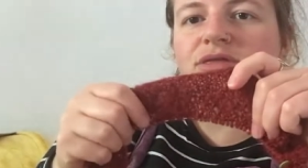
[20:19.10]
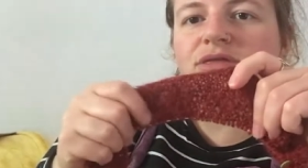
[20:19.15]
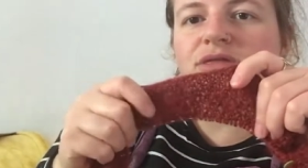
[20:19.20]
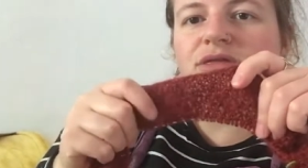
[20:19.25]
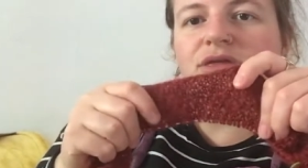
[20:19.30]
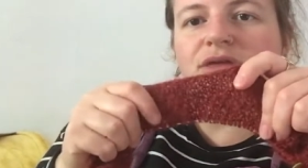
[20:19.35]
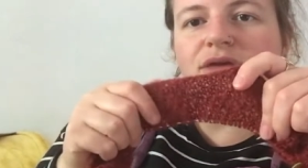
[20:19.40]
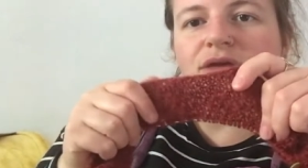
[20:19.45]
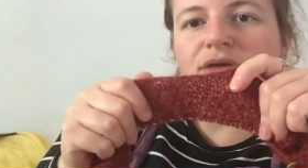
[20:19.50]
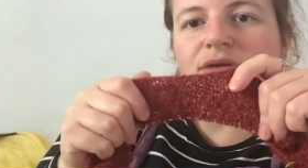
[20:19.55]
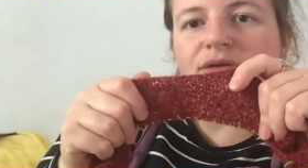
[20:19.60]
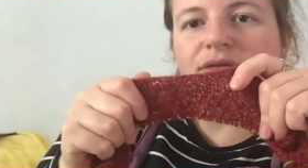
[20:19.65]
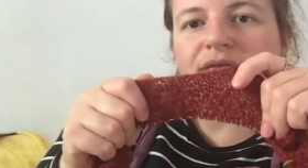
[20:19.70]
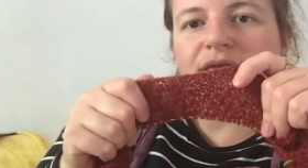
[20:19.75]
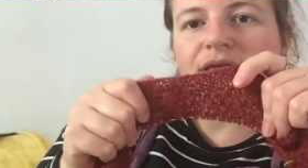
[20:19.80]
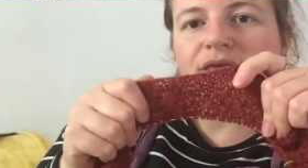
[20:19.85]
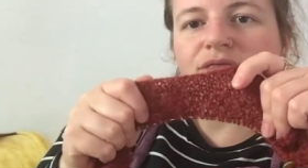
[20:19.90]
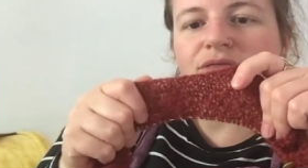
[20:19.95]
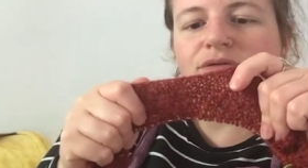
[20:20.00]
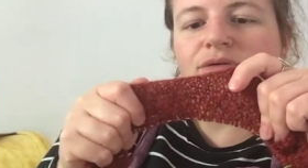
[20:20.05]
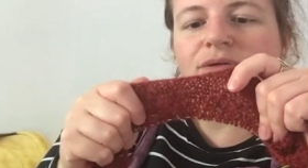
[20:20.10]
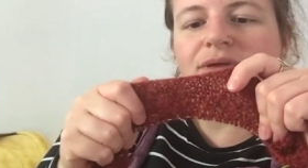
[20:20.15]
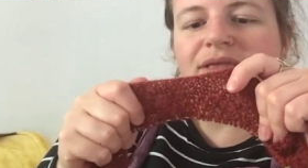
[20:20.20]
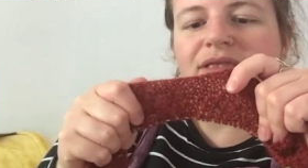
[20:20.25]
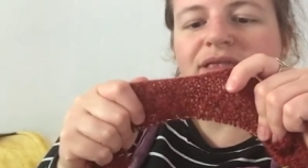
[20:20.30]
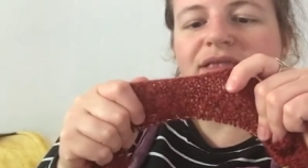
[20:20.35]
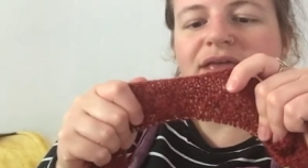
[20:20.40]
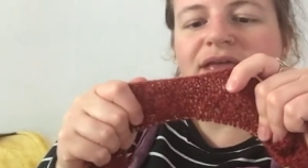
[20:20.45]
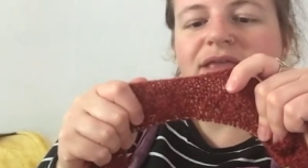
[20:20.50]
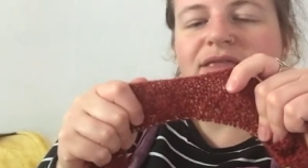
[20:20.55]
too see-through.
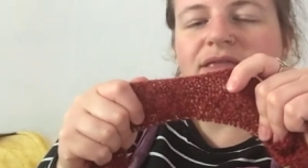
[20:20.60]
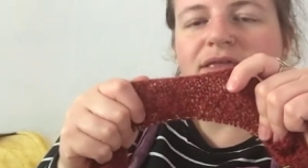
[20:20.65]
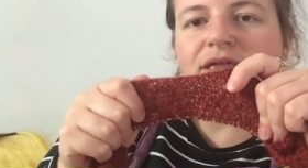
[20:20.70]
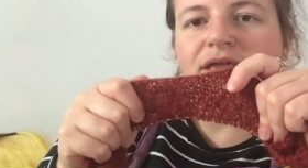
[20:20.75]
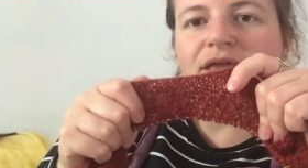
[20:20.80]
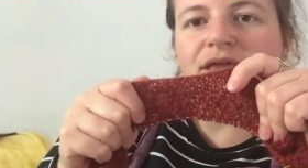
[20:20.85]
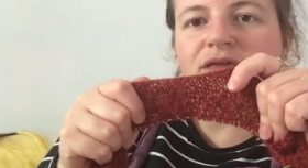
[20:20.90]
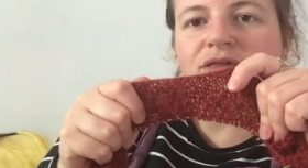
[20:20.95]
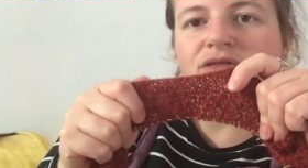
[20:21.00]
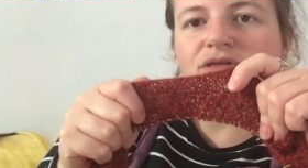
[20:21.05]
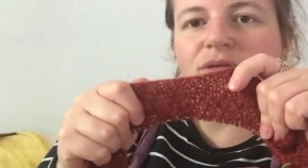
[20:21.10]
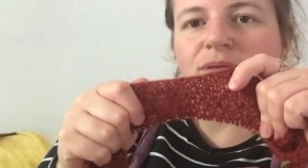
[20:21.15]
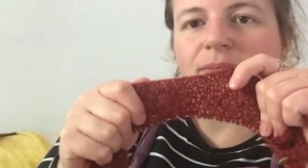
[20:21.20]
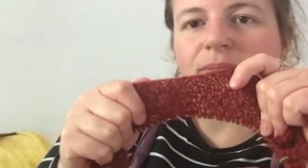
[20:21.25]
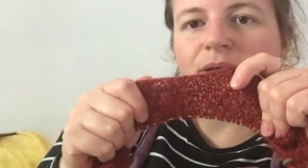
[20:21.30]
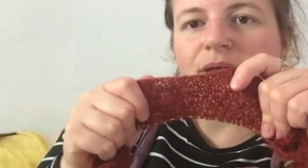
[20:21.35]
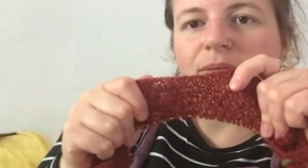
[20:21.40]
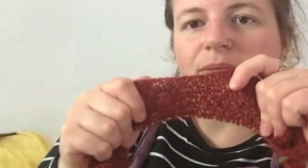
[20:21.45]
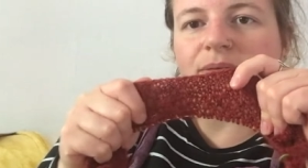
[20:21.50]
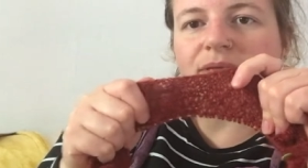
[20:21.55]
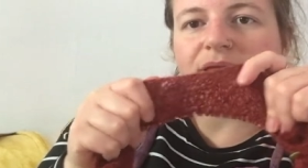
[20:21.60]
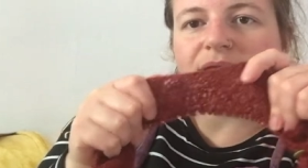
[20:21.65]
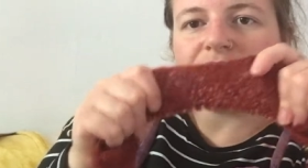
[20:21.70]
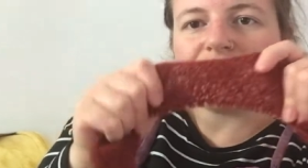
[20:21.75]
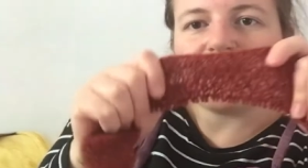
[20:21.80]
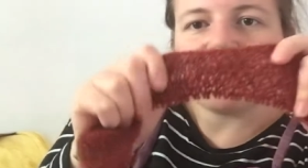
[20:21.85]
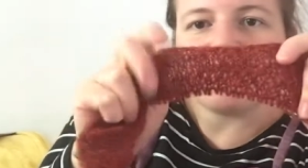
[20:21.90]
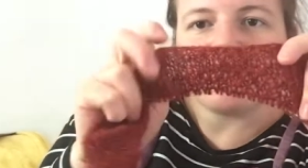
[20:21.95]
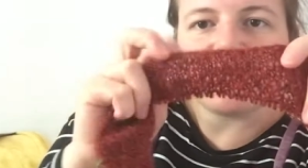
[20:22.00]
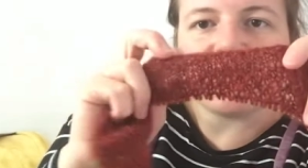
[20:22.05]
It's seed stitch, so I'm hoping that
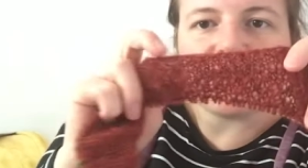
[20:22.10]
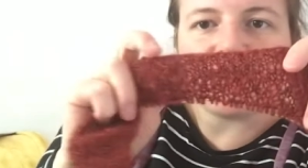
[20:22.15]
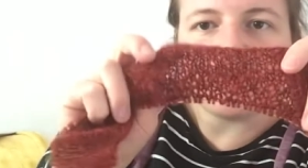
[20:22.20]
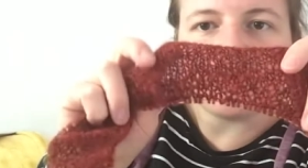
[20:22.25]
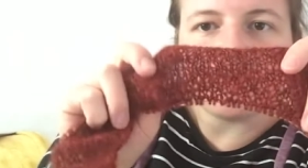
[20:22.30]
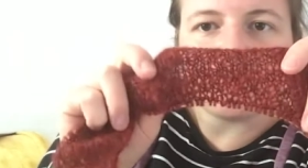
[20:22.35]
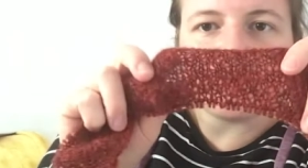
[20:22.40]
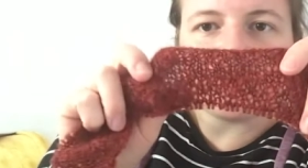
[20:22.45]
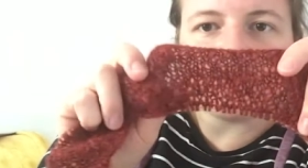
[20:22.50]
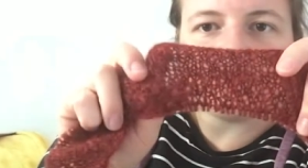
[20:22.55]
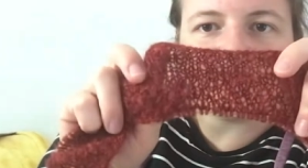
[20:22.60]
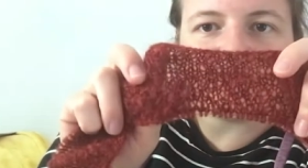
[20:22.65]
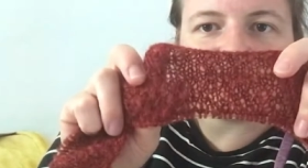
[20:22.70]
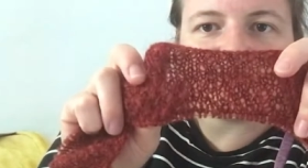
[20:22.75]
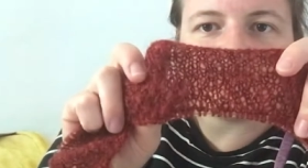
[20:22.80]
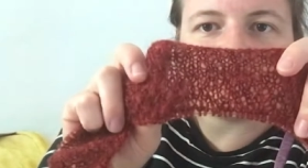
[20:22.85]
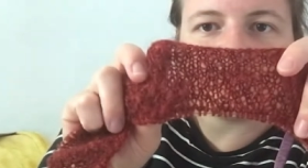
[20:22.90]
gives it a little bit of...